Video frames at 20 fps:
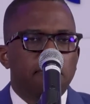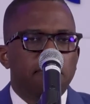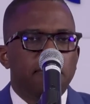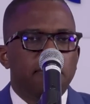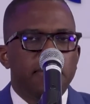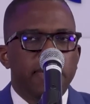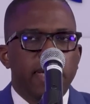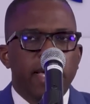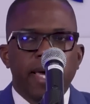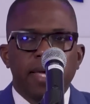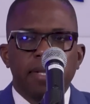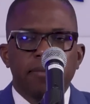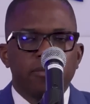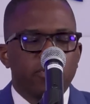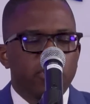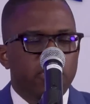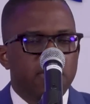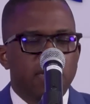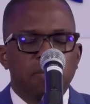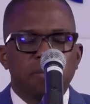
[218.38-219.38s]
at
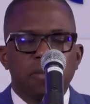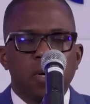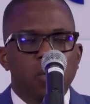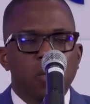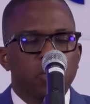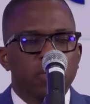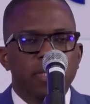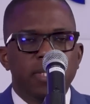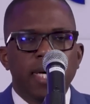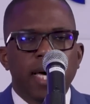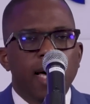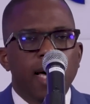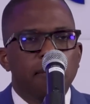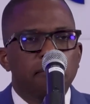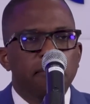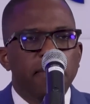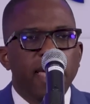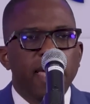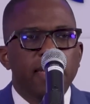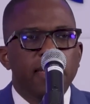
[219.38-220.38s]
just about
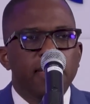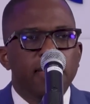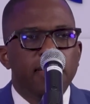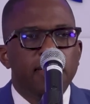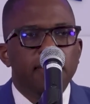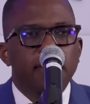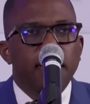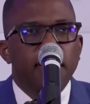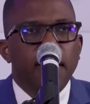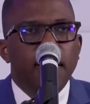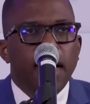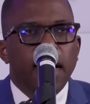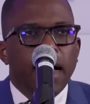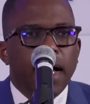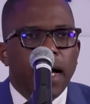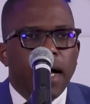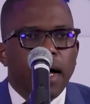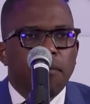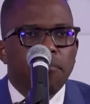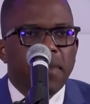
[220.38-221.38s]
any
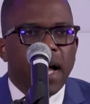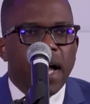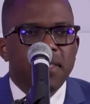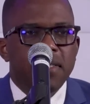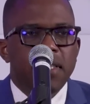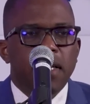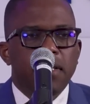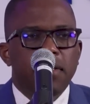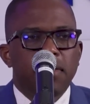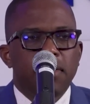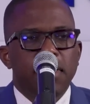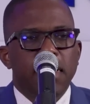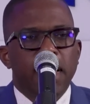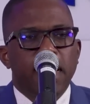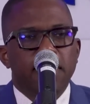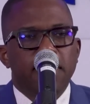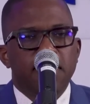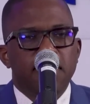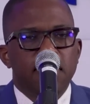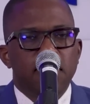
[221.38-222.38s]
asset
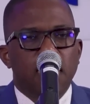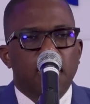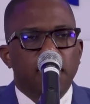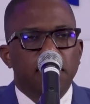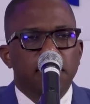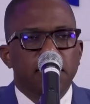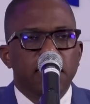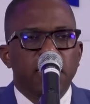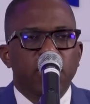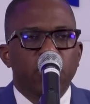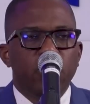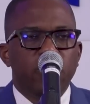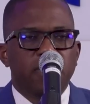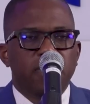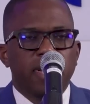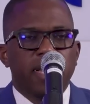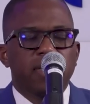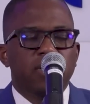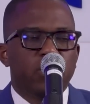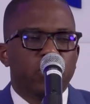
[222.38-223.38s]
that's not
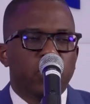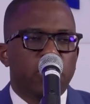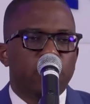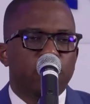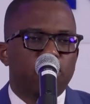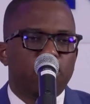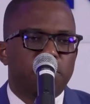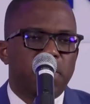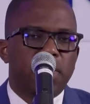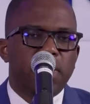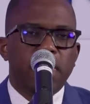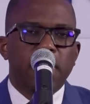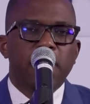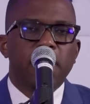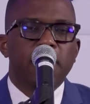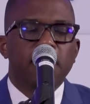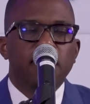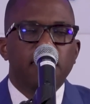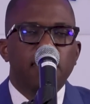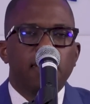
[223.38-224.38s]
equivalent to a
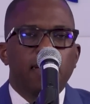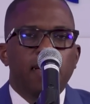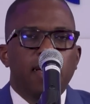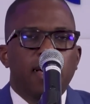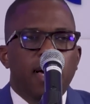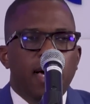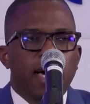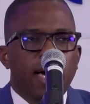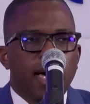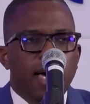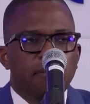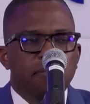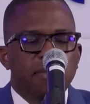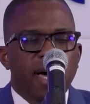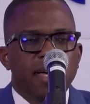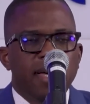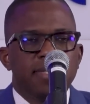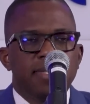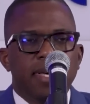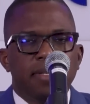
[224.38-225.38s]
AAA
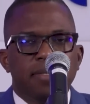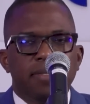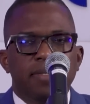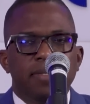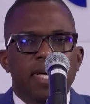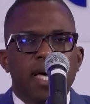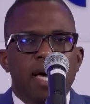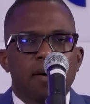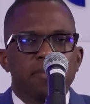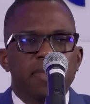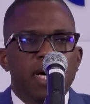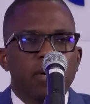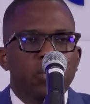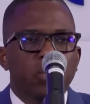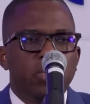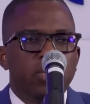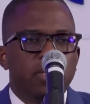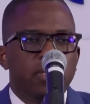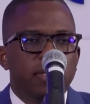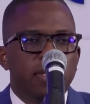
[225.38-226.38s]
asset that
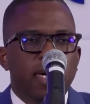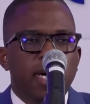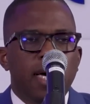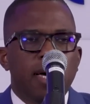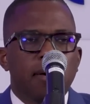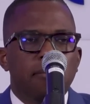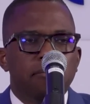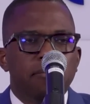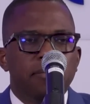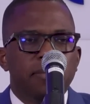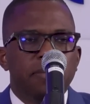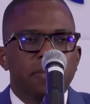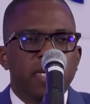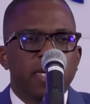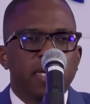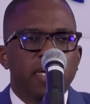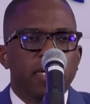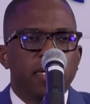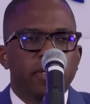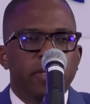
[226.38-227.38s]
would
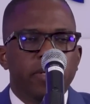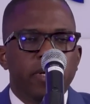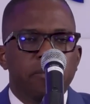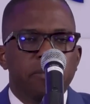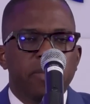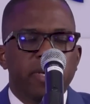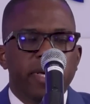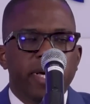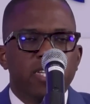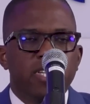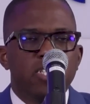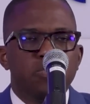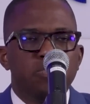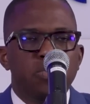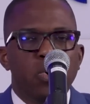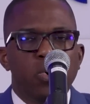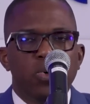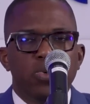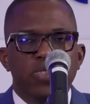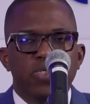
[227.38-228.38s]
be
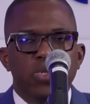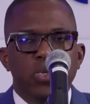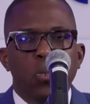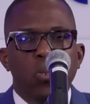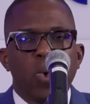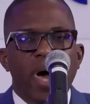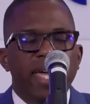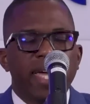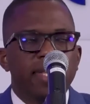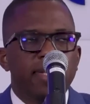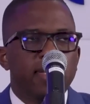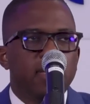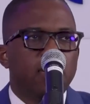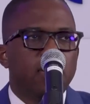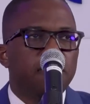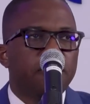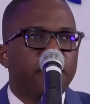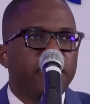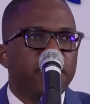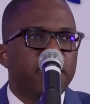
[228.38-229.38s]
exposed to widening
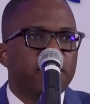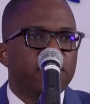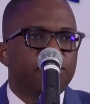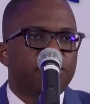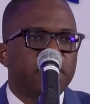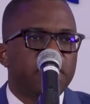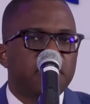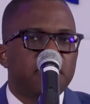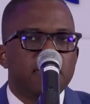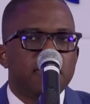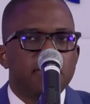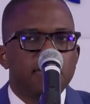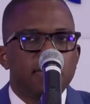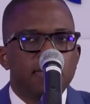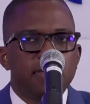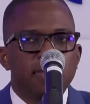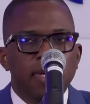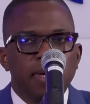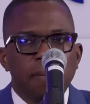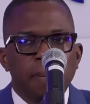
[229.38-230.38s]
of credit risks
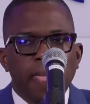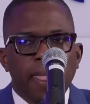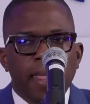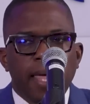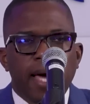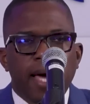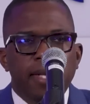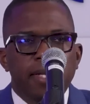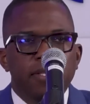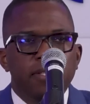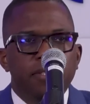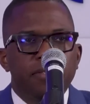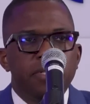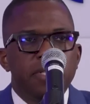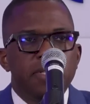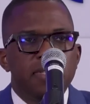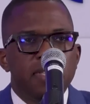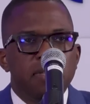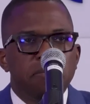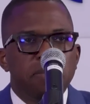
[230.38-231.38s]
and
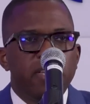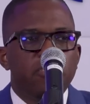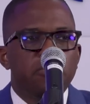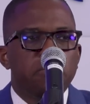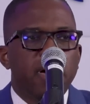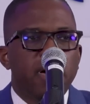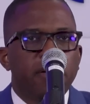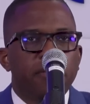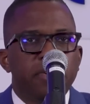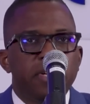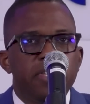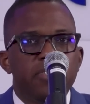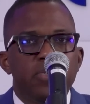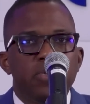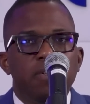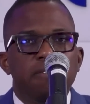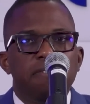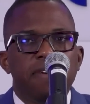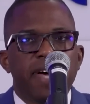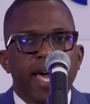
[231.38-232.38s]
increasing benchmark rates. You'll
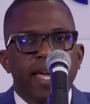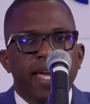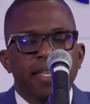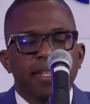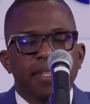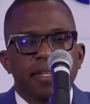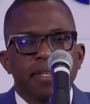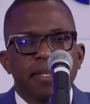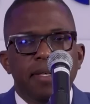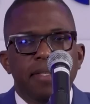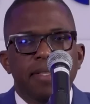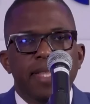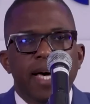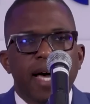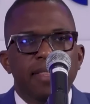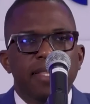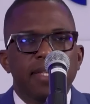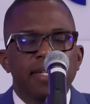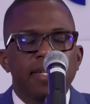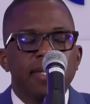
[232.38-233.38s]
find that
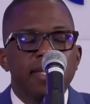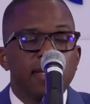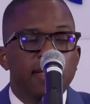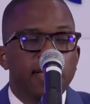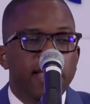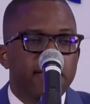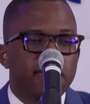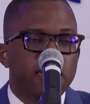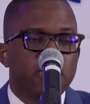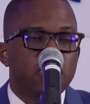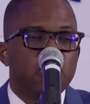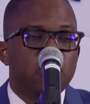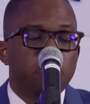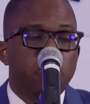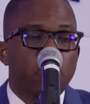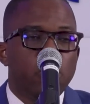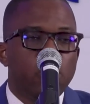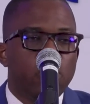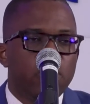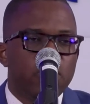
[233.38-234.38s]
the dealer is
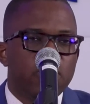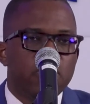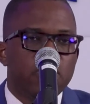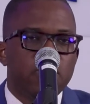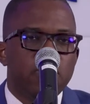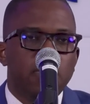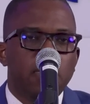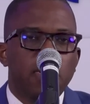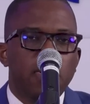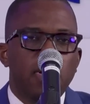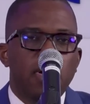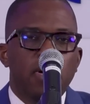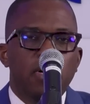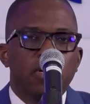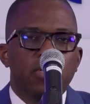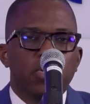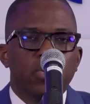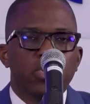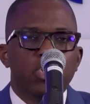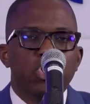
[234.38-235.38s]
exposed
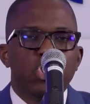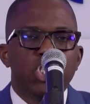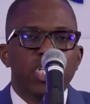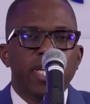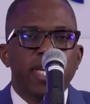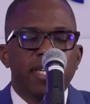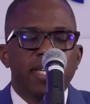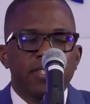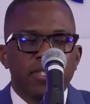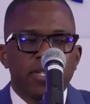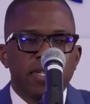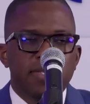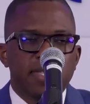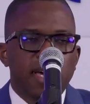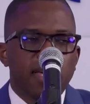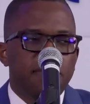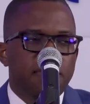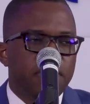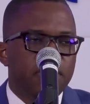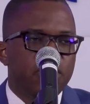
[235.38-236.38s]
to
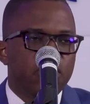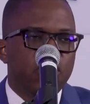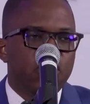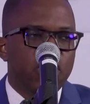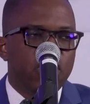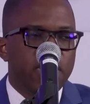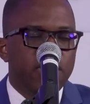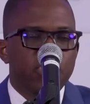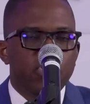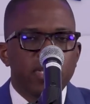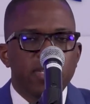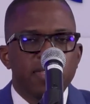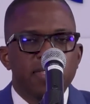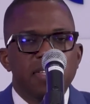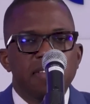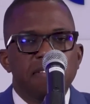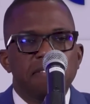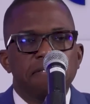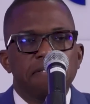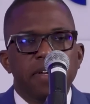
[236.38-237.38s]
adverse changes in
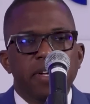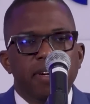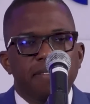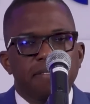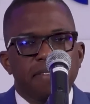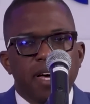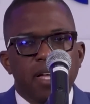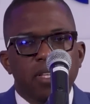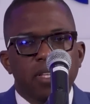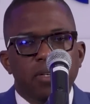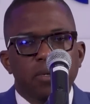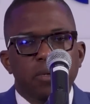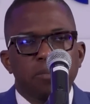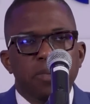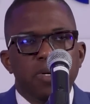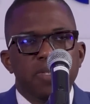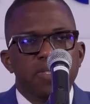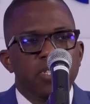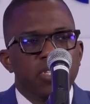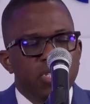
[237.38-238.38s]
fair value
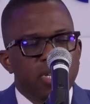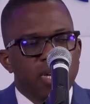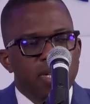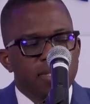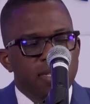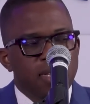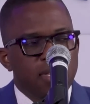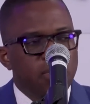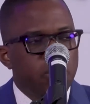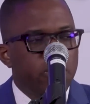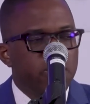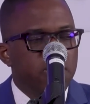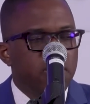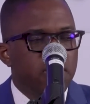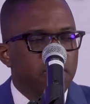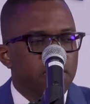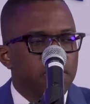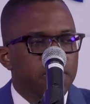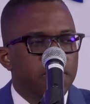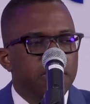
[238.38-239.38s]
positions and those
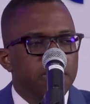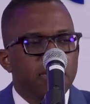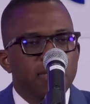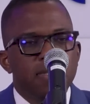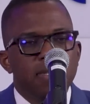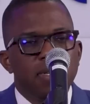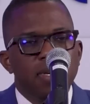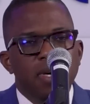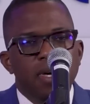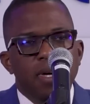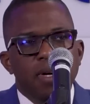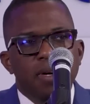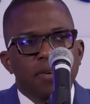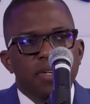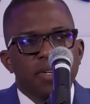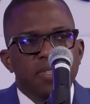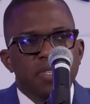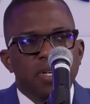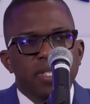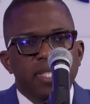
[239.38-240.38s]
securities,
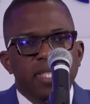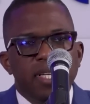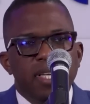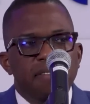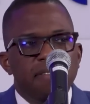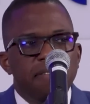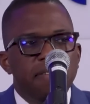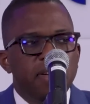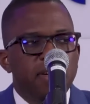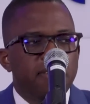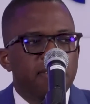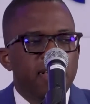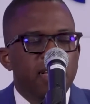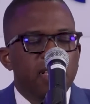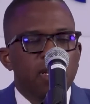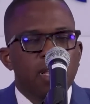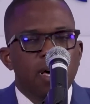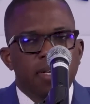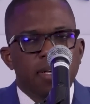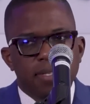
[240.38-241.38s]
resulting in fair value
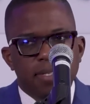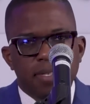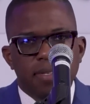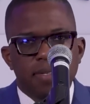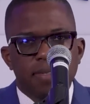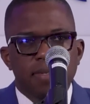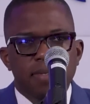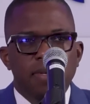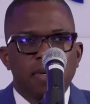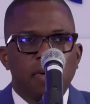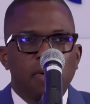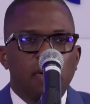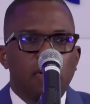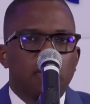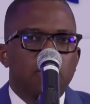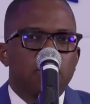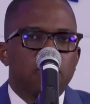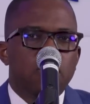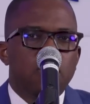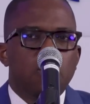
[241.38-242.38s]
losses. So